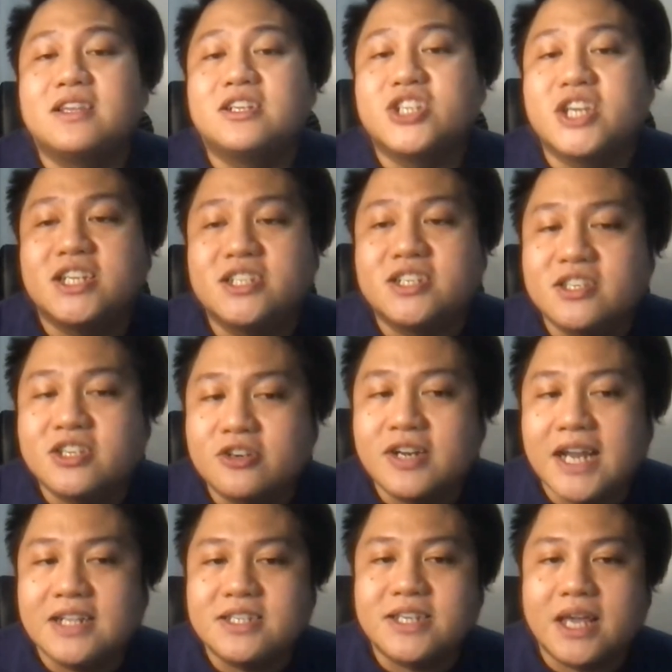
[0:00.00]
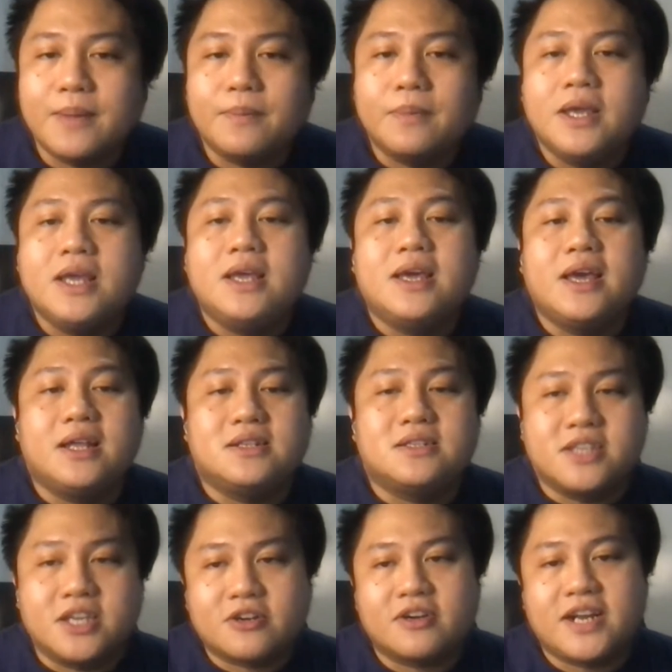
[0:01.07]
identify the changes in your landscape
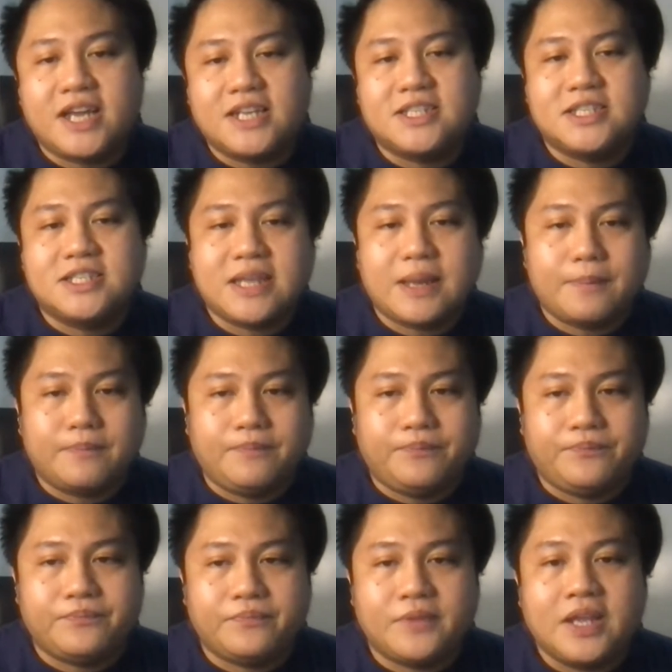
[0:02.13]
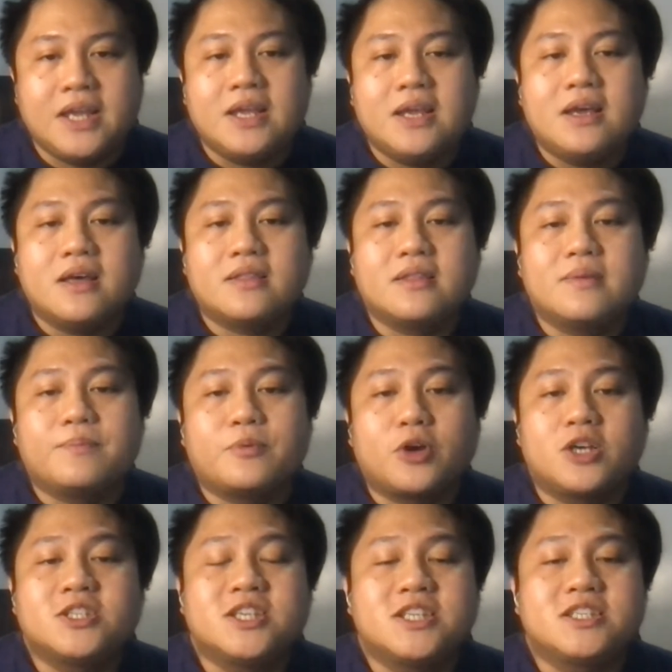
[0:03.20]
and synchronizes them.
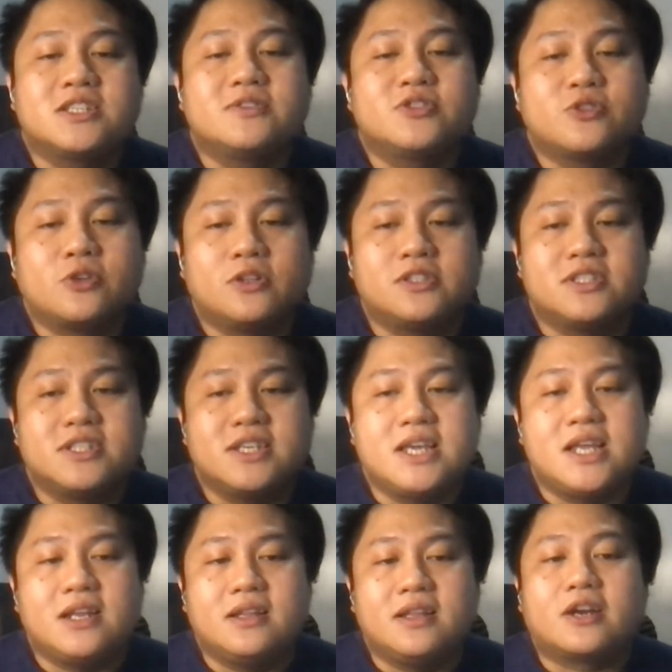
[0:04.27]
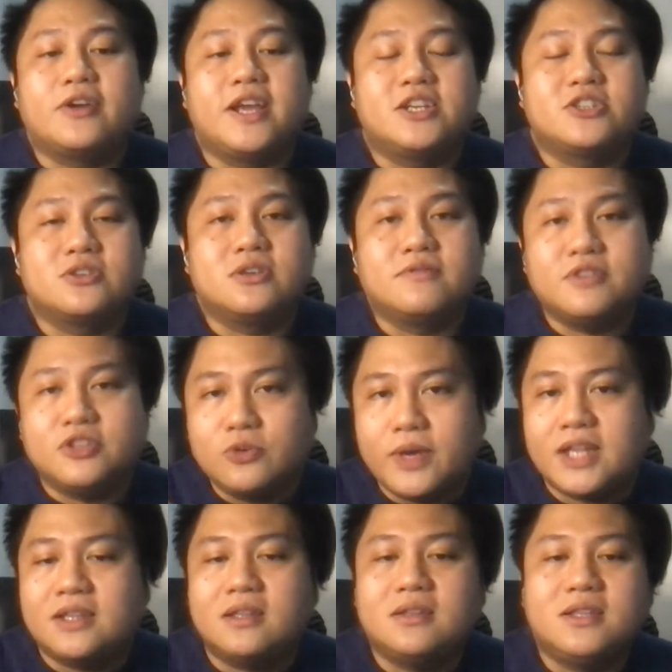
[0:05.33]
The process results in the creation
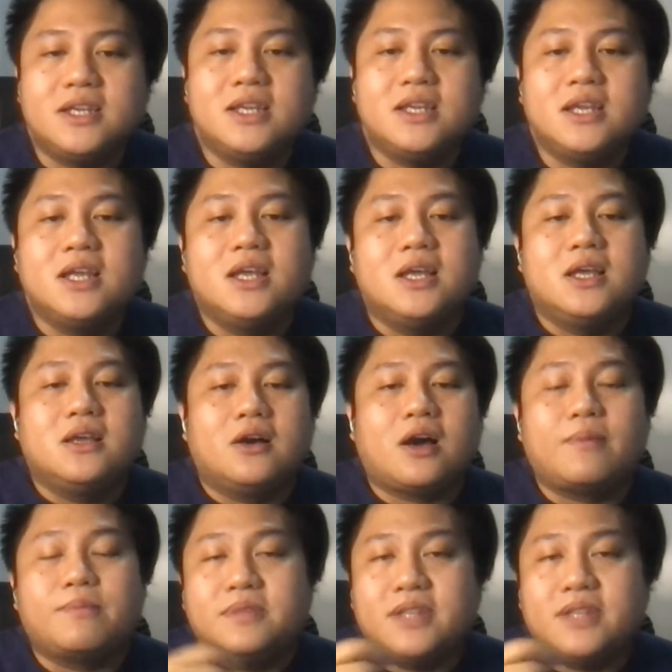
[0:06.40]
of a new entity,